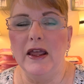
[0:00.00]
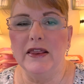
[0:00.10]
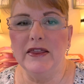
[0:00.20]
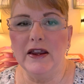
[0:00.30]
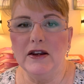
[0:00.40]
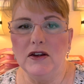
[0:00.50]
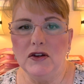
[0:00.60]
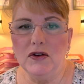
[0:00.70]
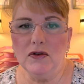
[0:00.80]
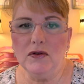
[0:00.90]
then
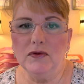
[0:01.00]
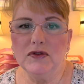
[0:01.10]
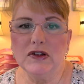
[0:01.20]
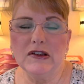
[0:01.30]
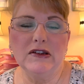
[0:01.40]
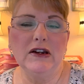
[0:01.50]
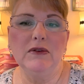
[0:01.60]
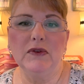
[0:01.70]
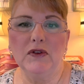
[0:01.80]
you just need what's